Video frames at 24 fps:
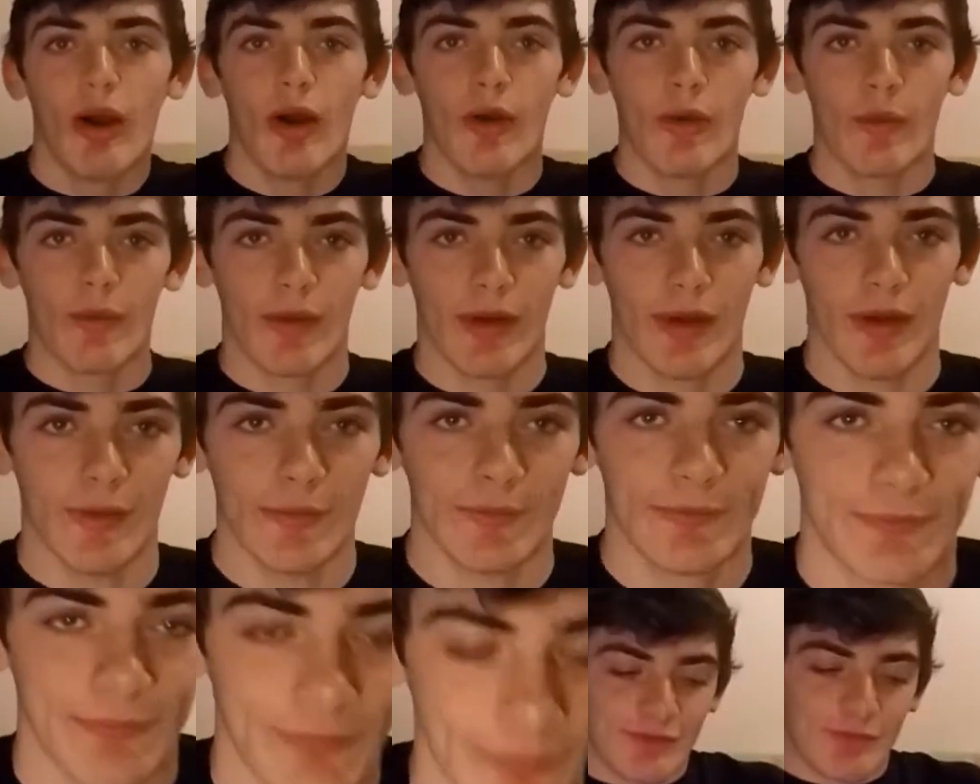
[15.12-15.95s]
oh well.
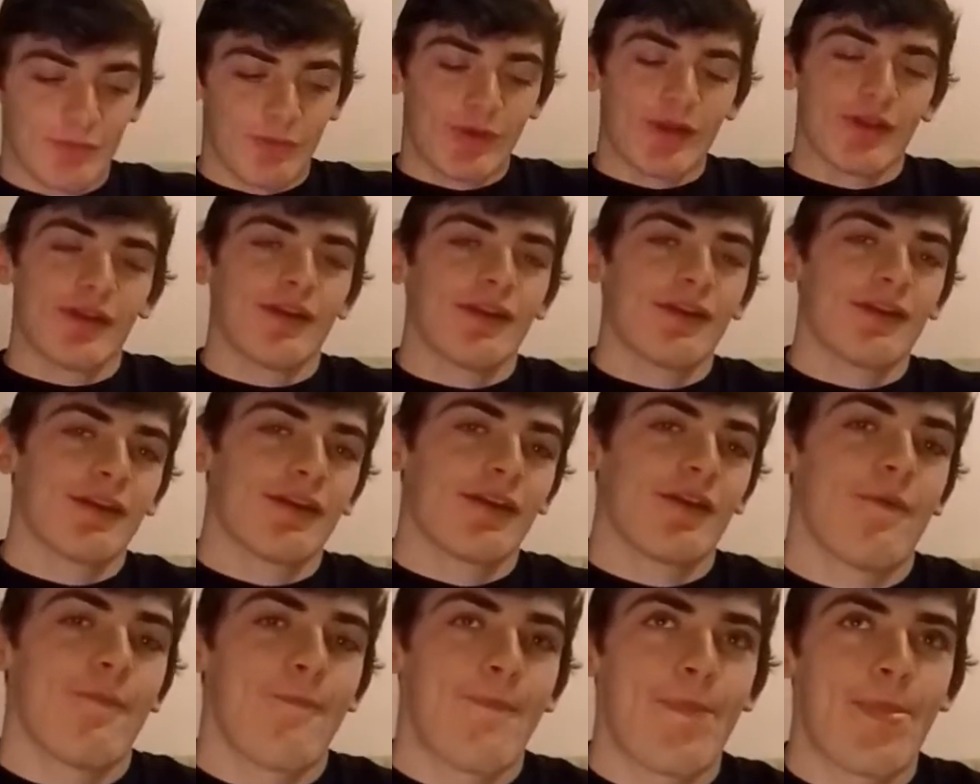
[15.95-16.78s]
And
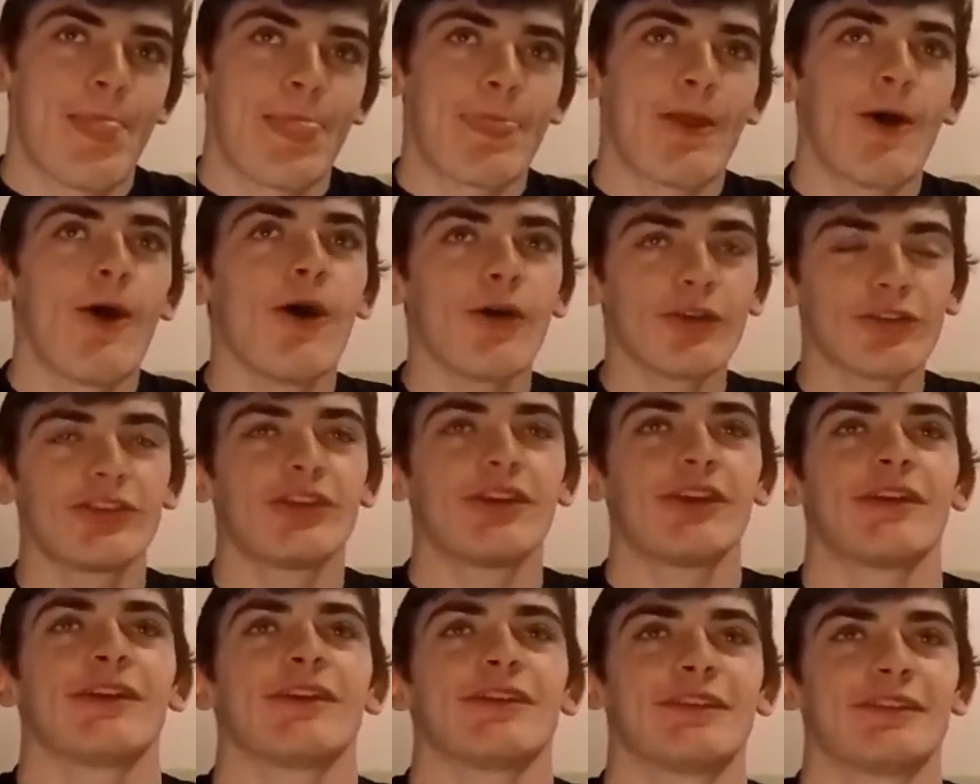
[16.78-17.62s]
we're all
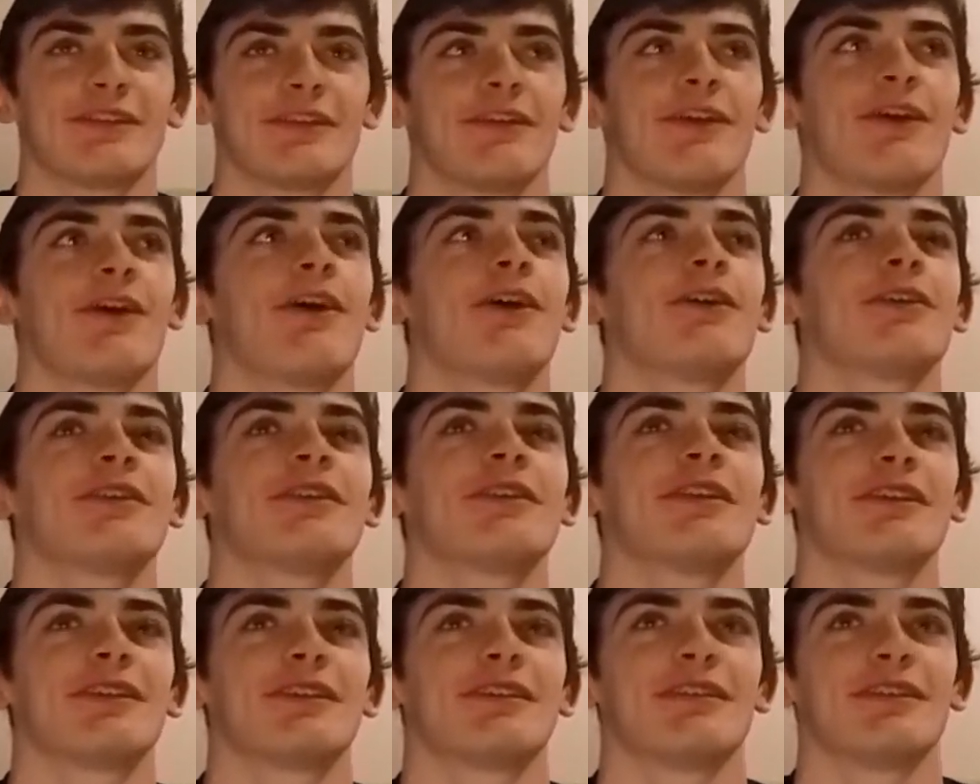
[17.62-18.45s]
serious, all
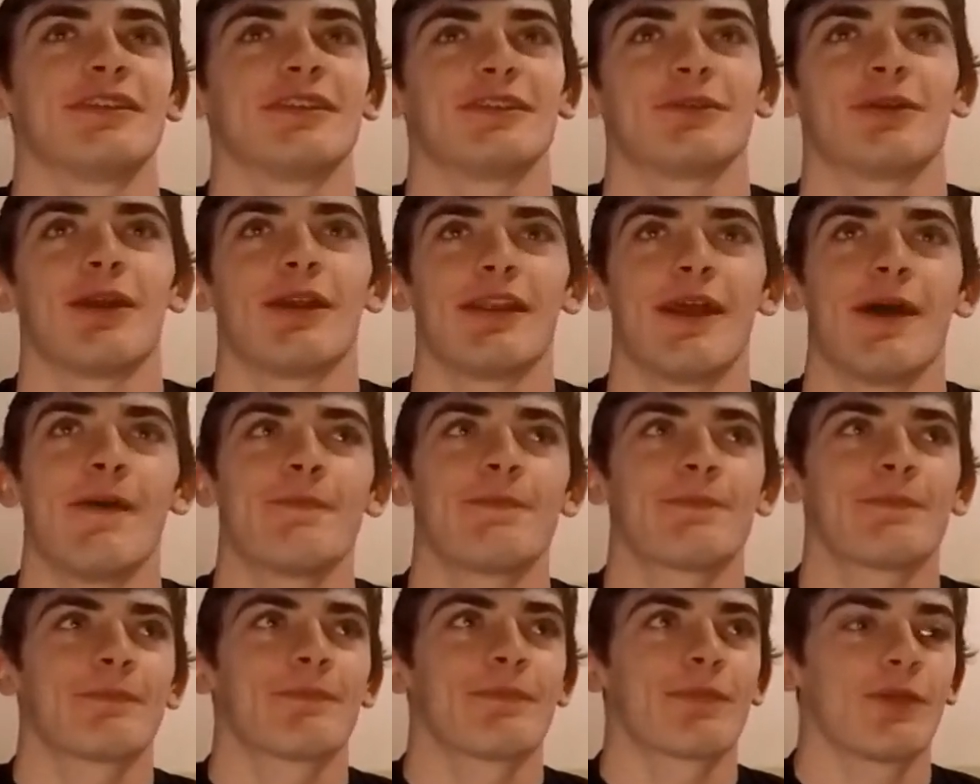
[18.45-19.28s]
seriousness right now.
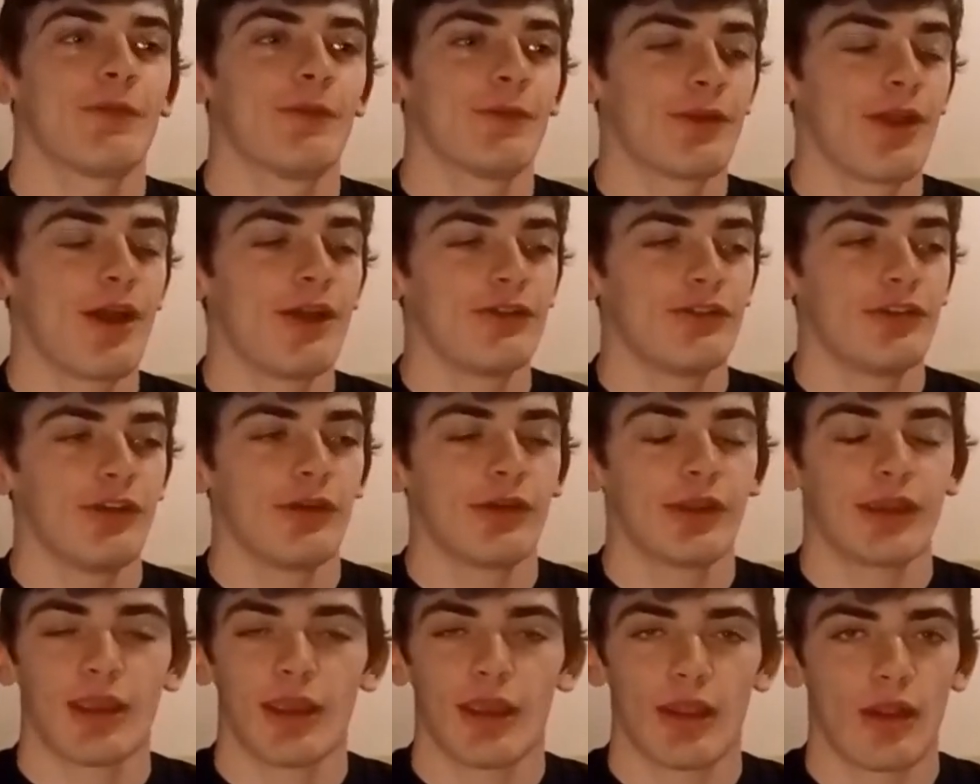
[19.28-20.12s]
We're not
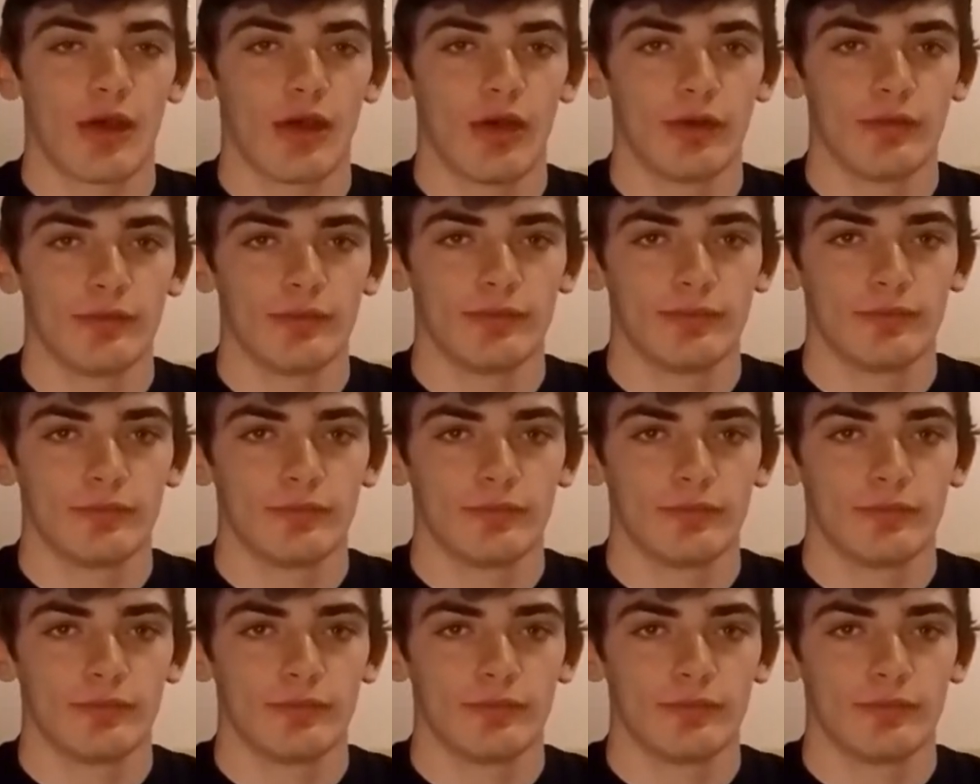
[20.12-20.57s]
joking at all.